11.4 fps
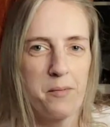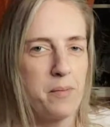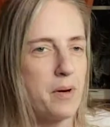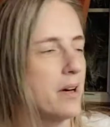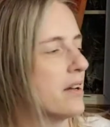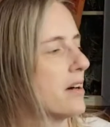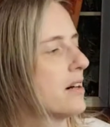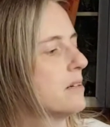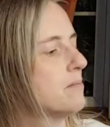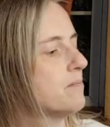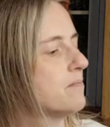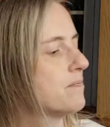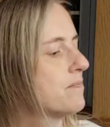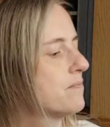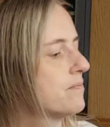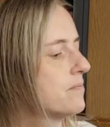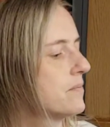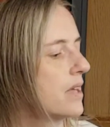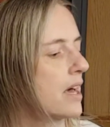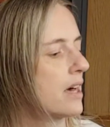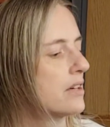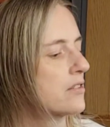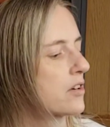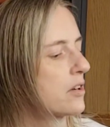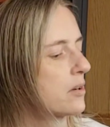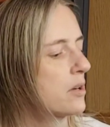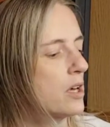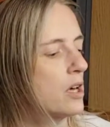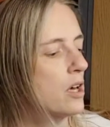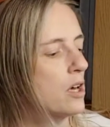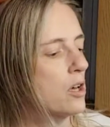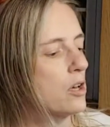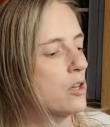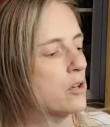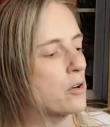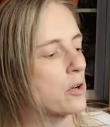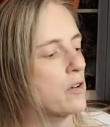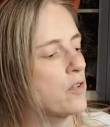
But yeah, it's gonna. If